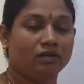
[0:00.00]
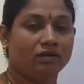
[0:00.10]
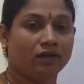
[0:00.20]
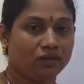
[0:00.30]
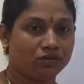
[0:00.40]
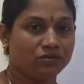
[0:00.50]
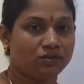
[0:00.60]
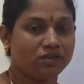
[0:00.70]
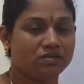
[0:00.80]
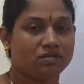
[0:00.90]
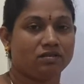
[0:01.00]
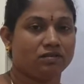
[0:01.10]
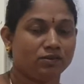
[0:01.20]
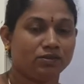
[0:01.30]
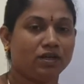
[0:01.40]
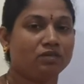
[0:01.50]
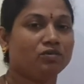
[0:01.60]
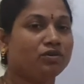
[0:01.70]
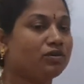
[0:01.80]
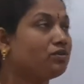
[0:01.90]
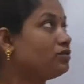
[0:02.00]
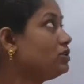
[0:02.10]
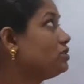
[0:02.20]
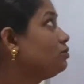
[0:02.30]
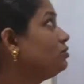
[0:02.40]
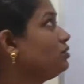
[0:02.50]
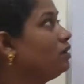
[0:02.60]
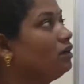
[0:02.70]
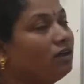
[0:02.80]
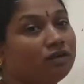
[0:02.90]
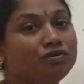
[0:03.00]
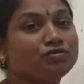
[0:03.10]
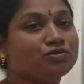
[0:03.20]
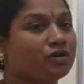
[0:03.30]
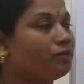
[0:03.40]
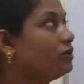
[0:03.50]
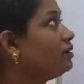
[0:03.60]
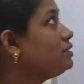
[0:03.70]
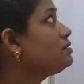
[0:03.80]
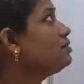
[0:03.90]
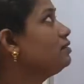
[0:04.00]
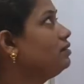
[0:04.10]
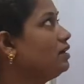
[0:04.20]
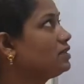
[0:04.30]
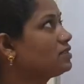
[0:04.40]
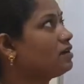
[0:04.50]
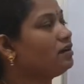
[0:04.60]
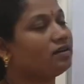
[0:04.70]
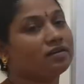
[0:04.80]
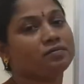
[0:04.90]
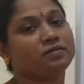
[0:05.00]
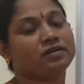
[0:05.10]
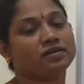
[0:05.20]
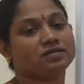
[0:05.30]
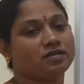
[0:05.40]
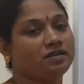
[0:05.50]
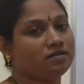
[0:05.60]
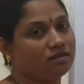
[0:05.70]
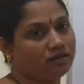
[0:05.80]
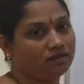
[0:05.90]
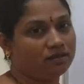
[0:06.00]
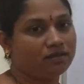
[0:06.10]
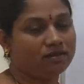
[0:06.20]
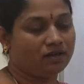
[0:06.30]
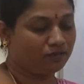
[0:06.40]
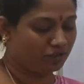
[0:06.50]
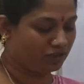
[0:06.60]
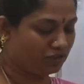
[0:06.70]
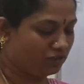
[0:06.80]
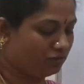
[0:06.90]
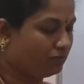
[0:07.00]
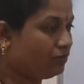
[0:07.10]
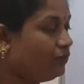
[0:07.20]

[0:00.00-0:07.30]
Hello students, today I am going to teach about new chapter is excretory products and their elimination.